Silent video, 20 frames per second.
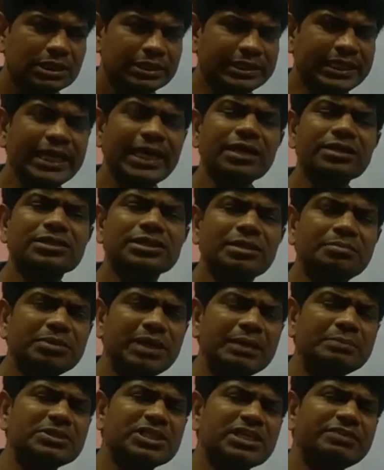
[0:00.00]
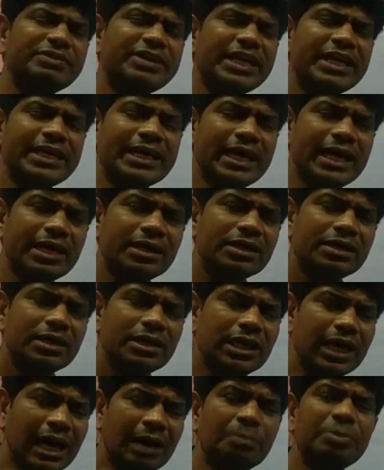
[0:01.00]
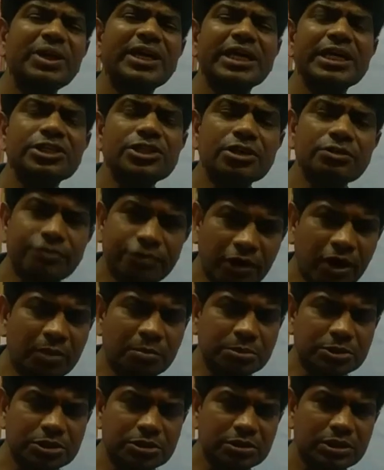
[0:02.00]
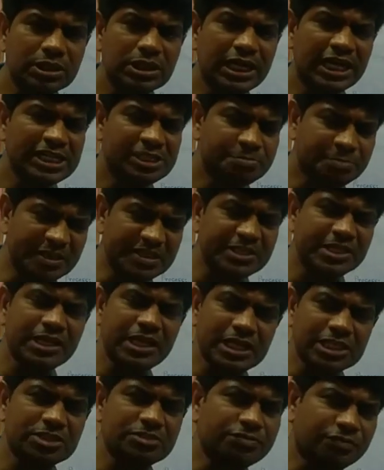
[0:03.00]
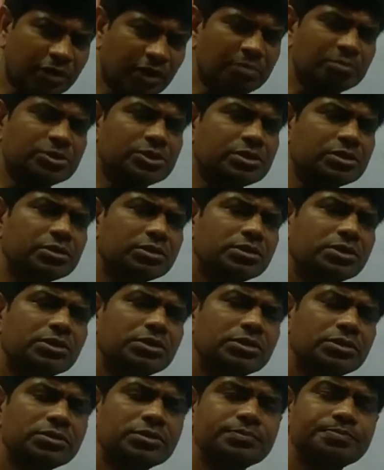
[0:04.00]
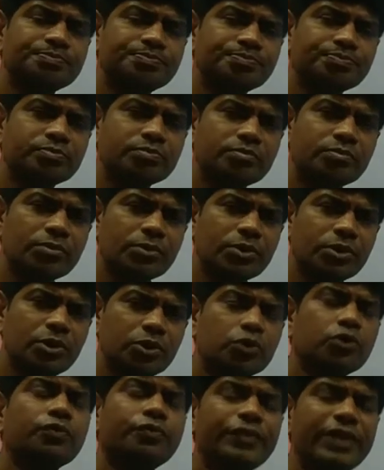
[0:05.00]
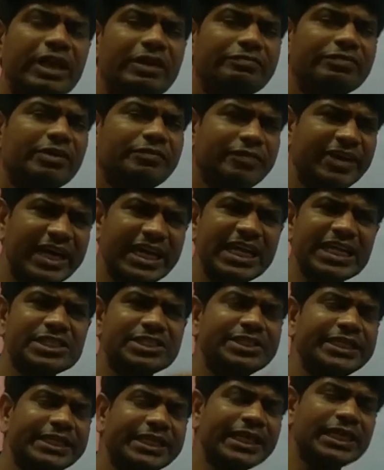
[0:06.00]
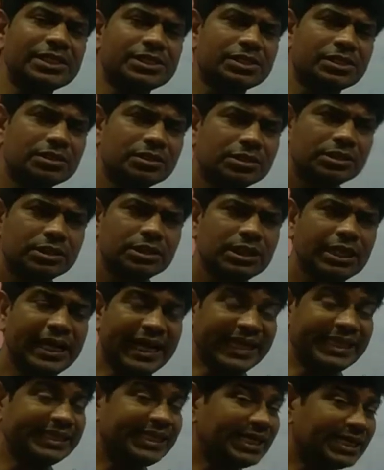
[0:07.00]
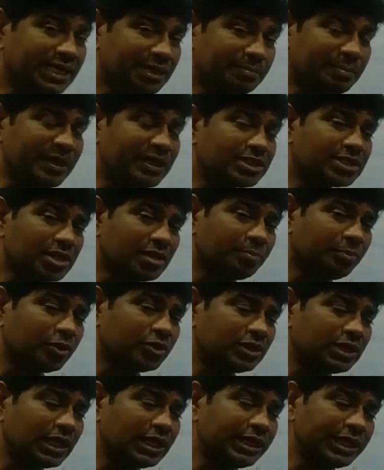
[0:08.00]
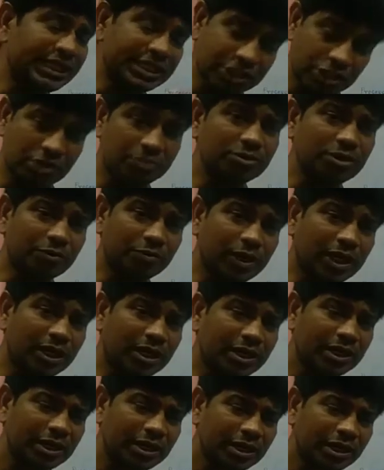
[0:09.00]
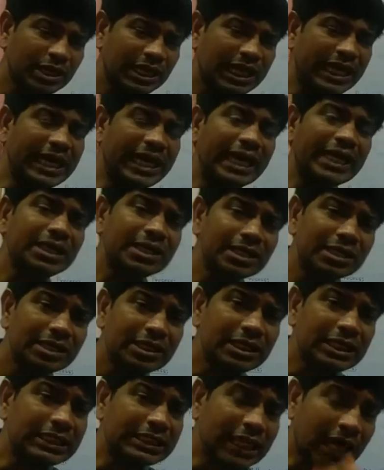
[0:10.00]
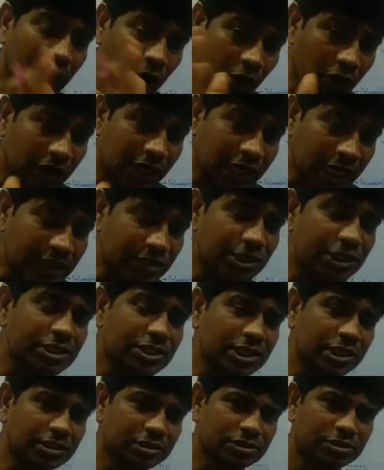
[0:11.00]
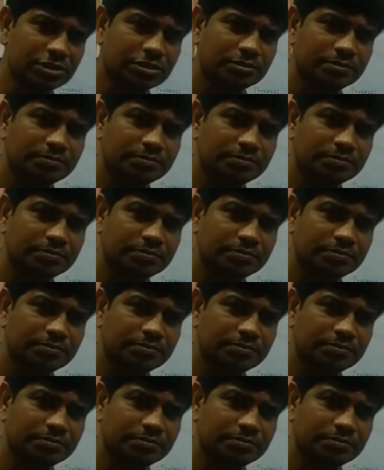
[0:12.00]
They are sometimes given an application forms, specialized forms to fill up the various details, and that depends upon the nature of the work and the organizations.